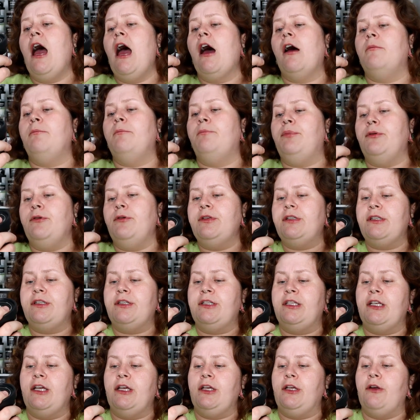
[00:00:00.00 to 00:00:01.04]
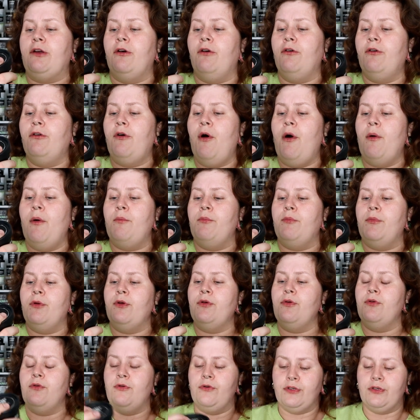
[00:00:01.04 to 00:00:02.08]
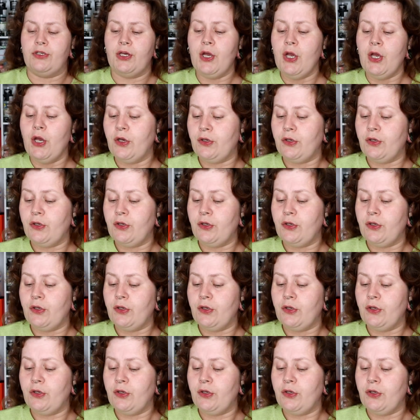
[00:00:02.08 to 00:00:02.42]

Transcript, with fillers: and boosts your mood.